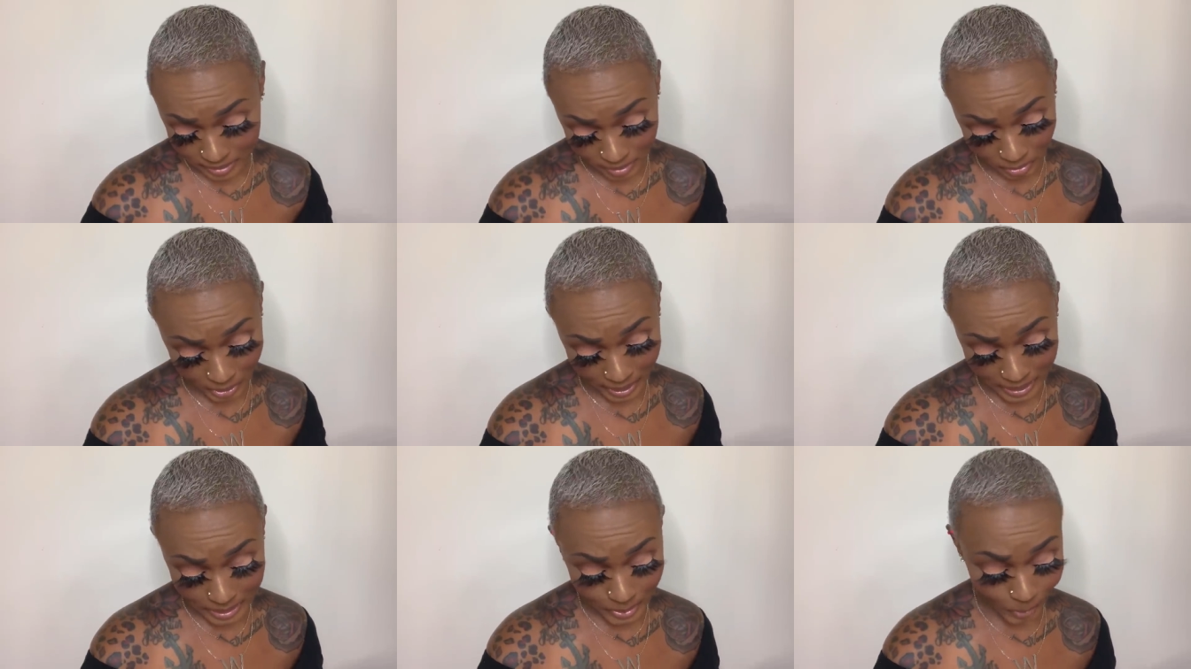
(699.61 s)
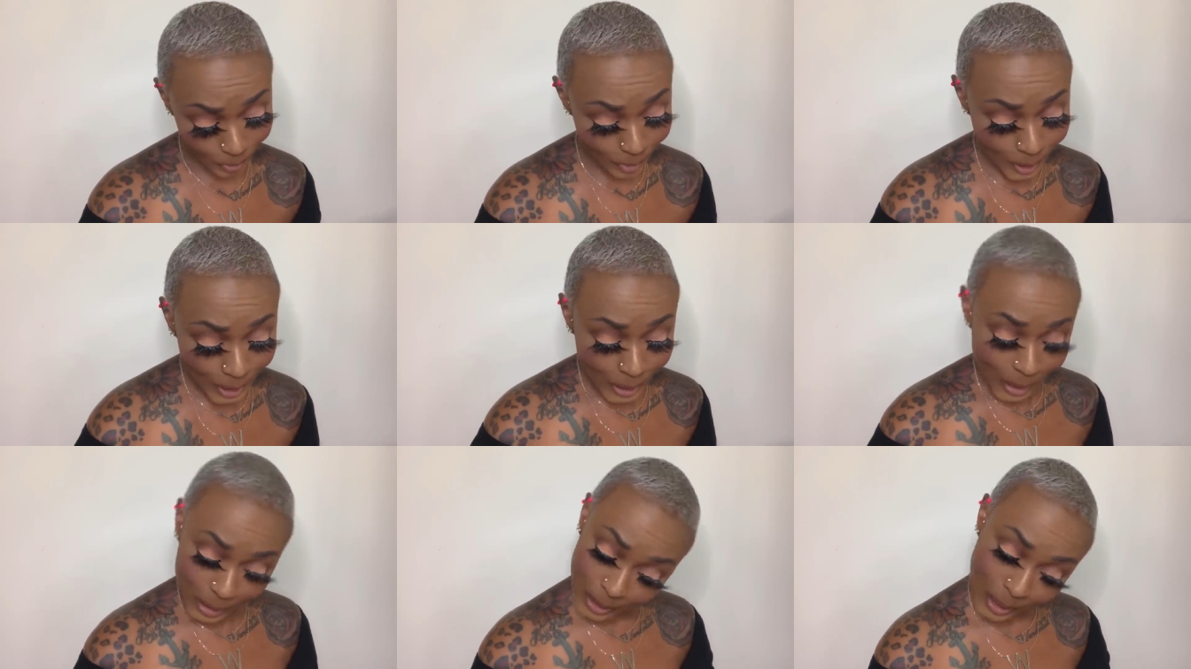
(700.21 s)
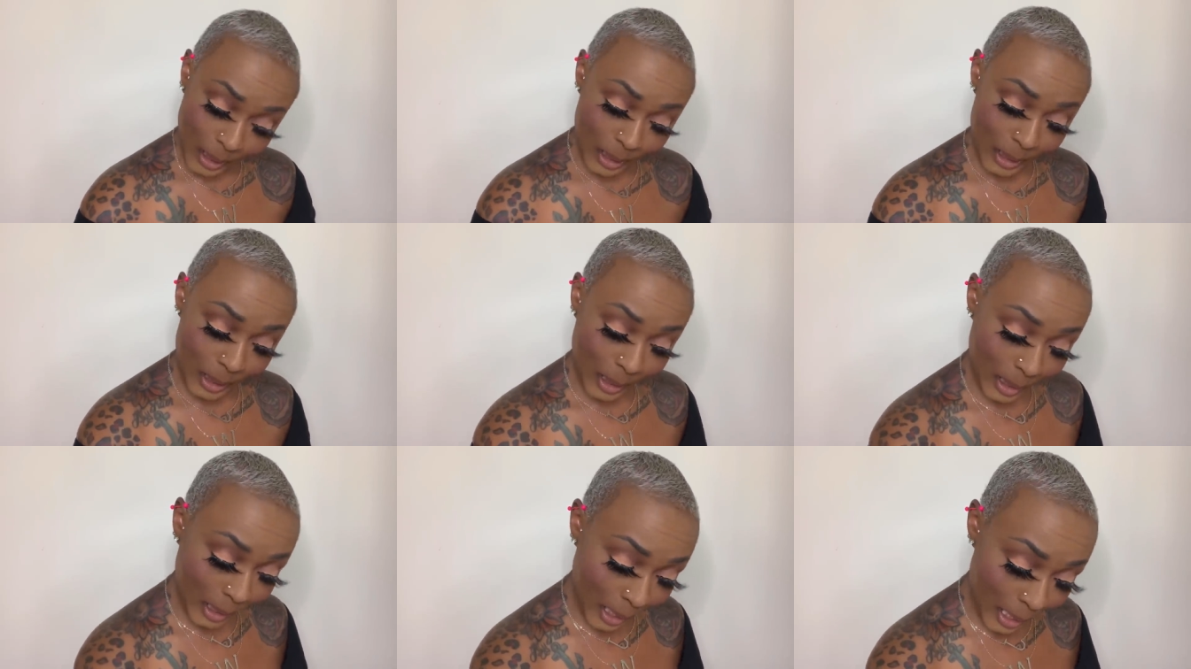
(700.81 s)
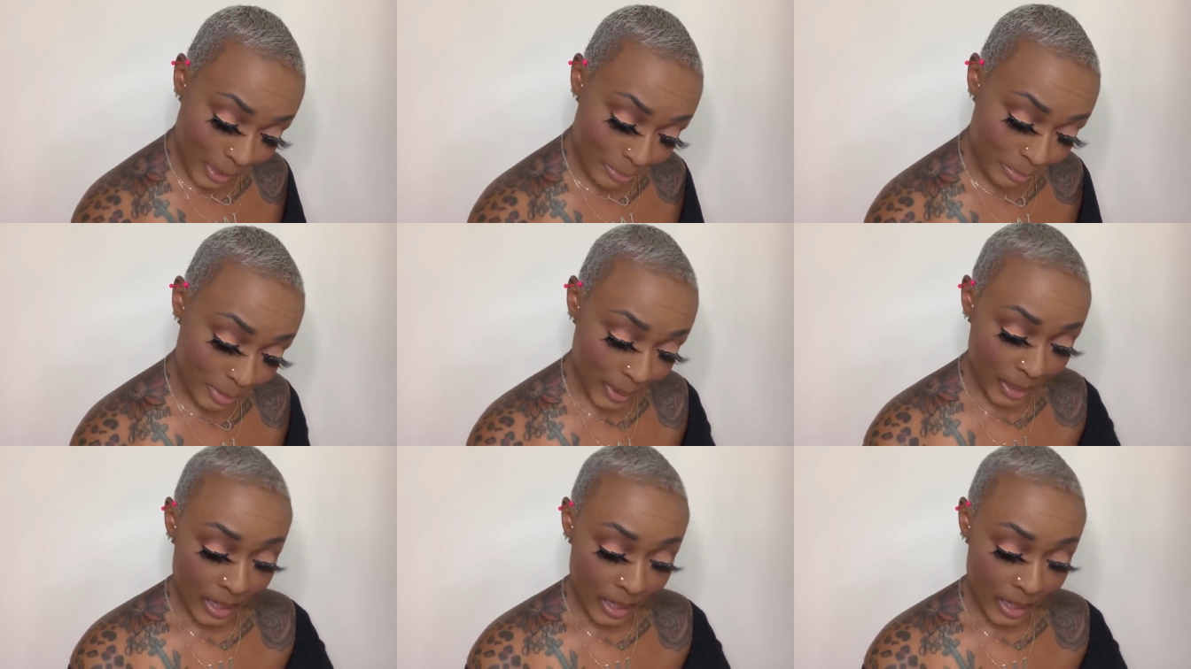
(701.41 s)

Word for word: Okay, so it's a little steep.